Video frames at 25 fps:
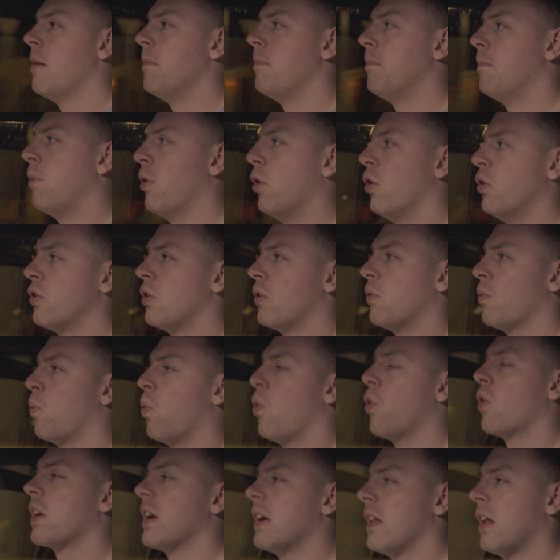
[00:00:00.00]
But
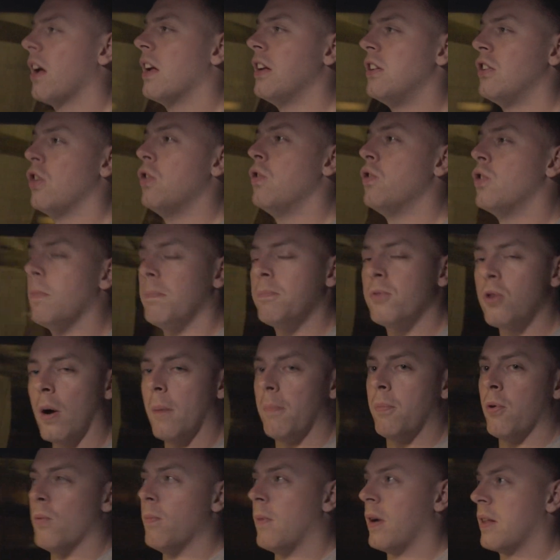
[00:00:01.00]
what can I do to try
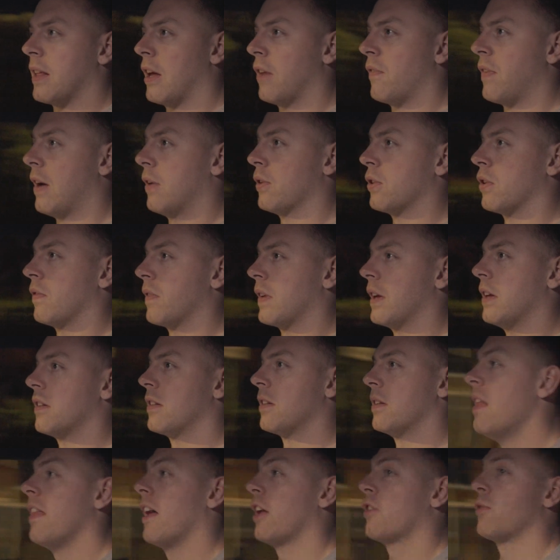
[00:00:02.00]
and pull myself out of it?
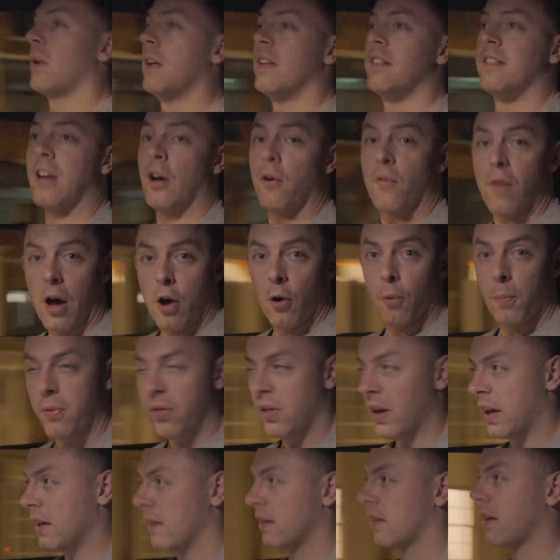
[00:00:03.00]
That's where self-help
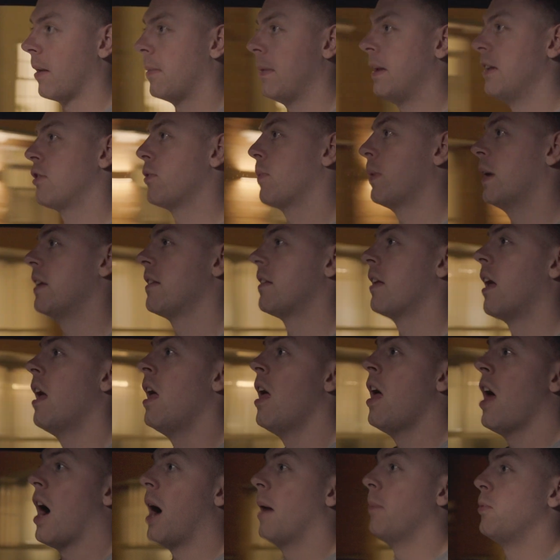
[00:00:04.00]
things come into it.
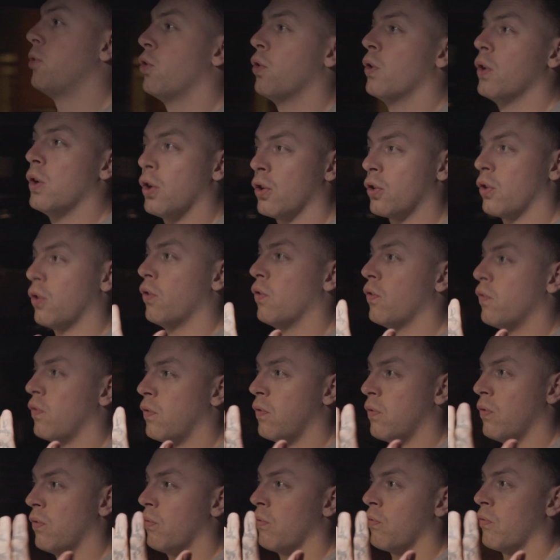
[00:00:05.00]
I'm doing a lot of
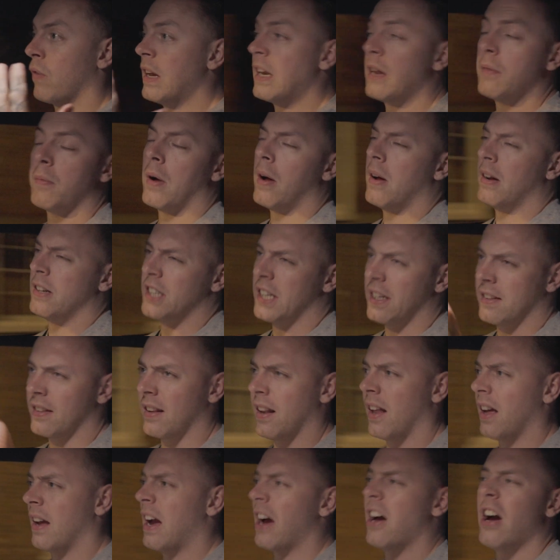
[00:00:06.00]
reading. Well, actually,
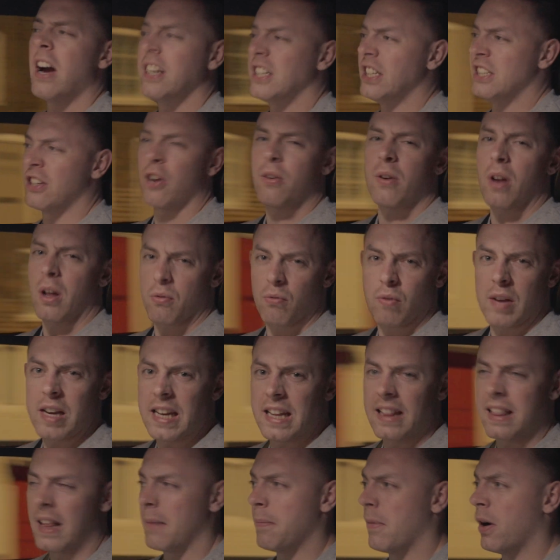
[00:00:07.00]
I actually don't like
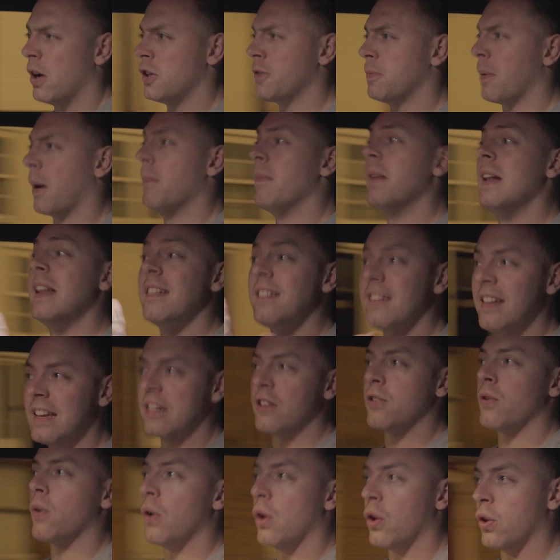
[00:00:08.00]
reading that much, but I'm
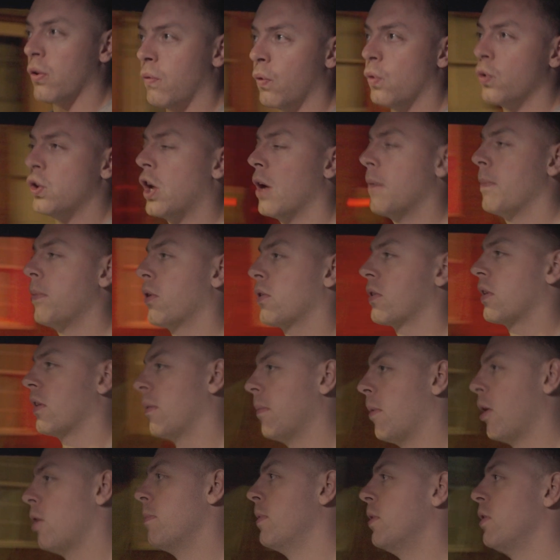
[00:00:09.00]
listening to a lot of audiobooks at
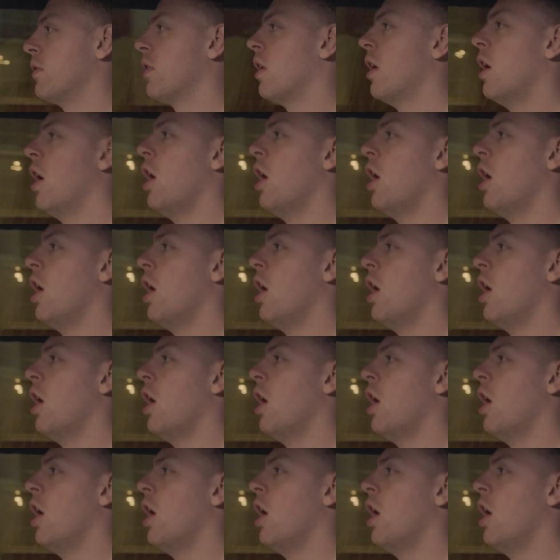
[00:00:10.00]
the moment